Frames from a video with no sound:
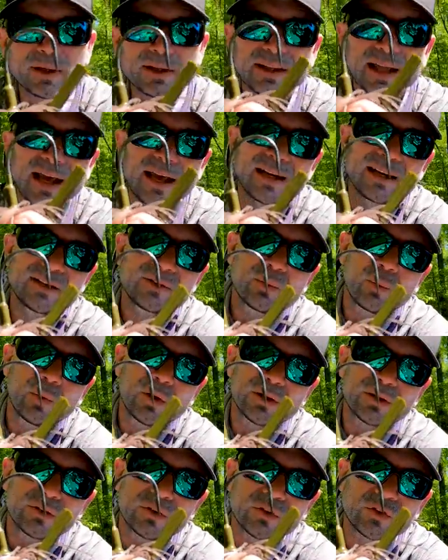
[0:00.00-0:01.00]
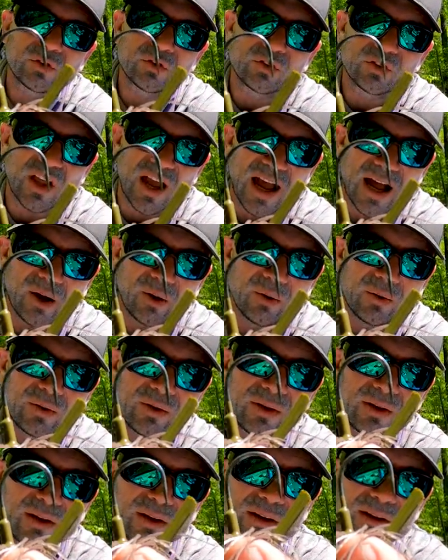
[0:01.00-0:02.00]
but that is one stout
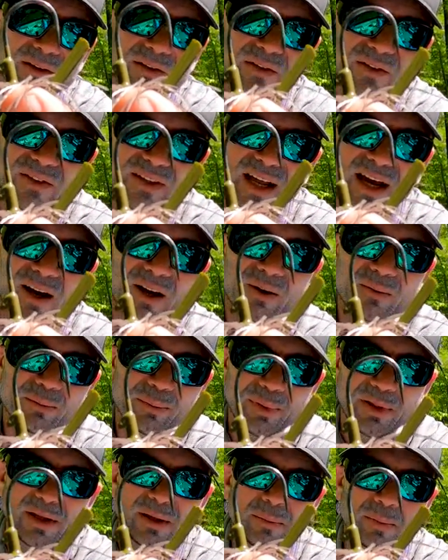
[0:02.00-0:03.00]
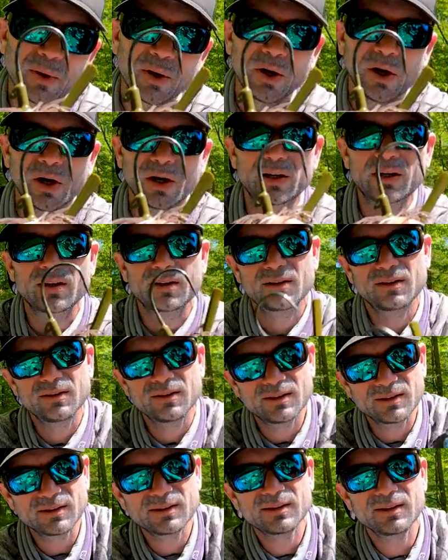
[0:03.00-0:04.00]
bleep hook.
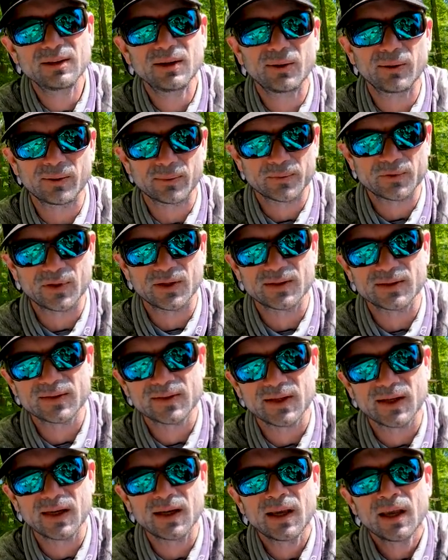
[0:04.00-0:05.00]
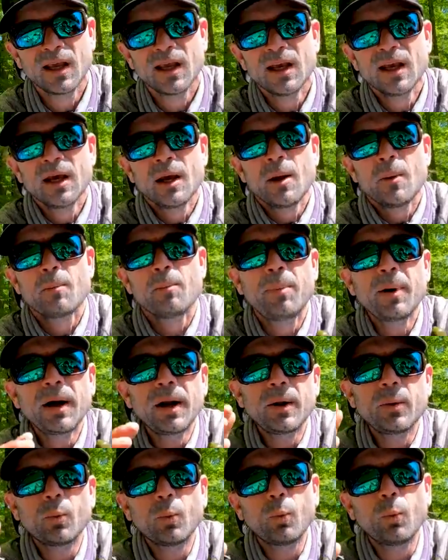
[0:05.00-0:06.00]
You know what I'm trying to say.
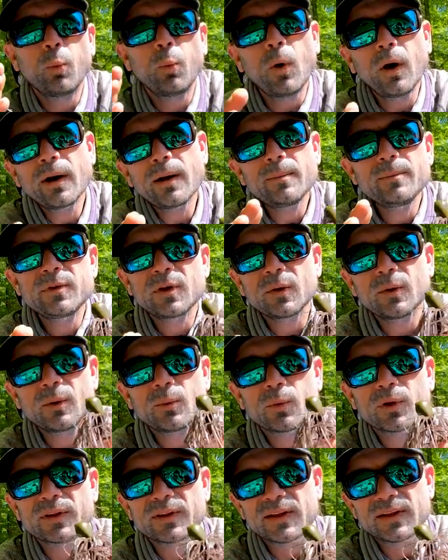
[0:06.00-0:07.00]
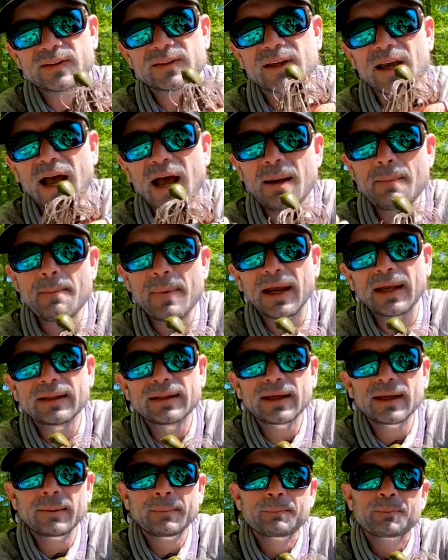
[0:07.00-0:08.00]
But what I'm doing with this guy
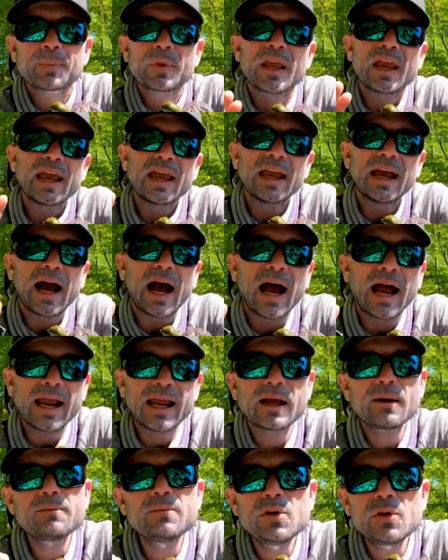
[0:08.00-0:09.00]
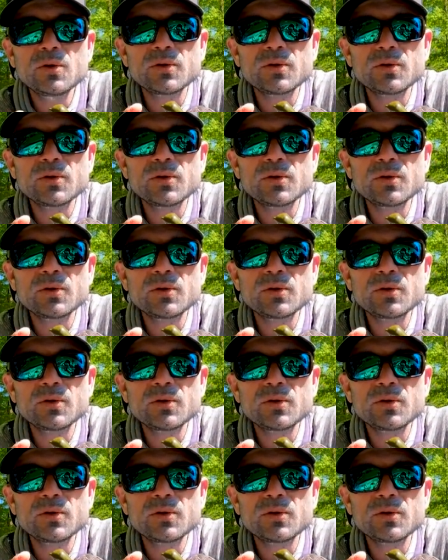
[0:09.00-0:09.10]
mainly, I am